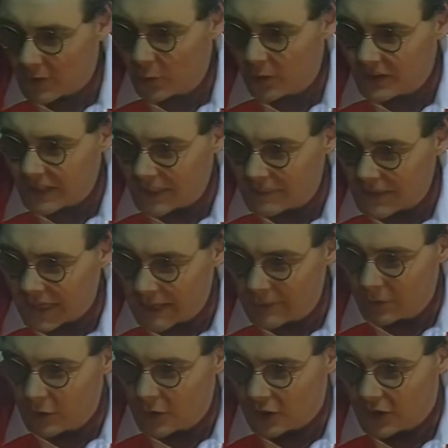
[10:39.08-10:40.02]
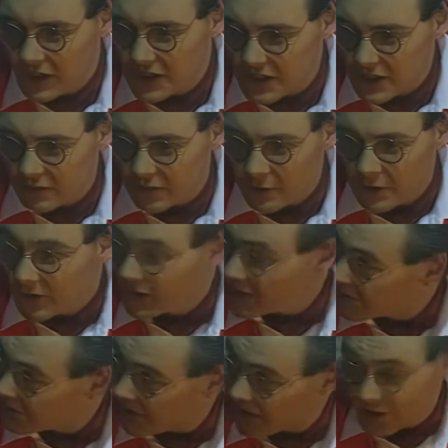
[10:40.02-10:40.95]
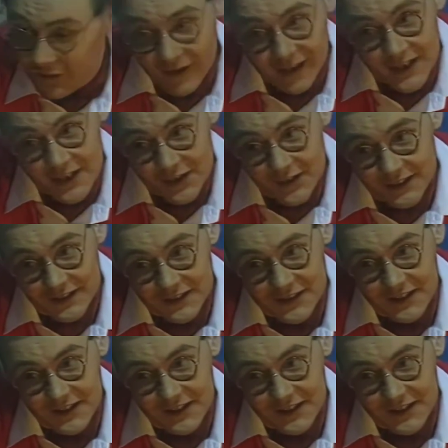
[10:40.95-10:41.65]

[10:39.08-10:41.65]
what type of game are we going to see from you? He's very, very good, this